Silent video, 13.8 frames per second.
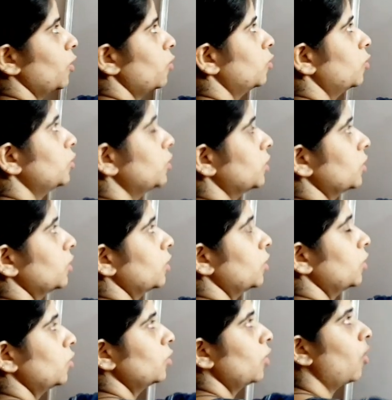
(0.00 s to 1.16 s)
roots
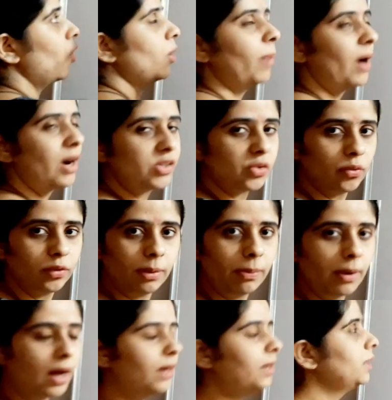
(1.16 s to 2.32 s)
to all parts of the
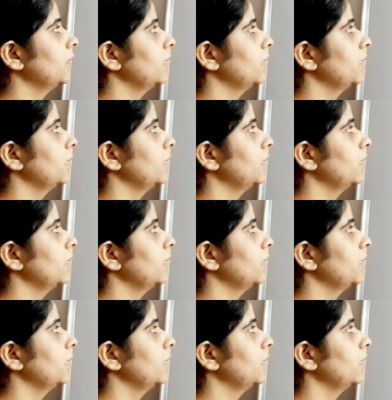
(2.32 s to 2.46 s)
plant,